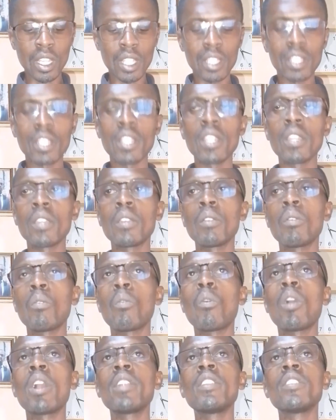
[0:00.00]
here
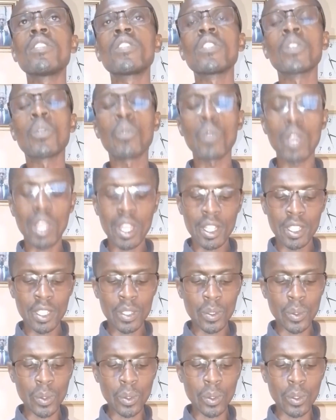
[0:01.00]
one is required
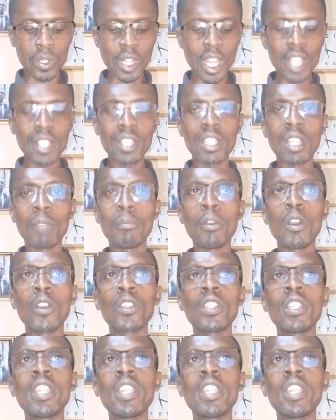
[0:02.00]
to write about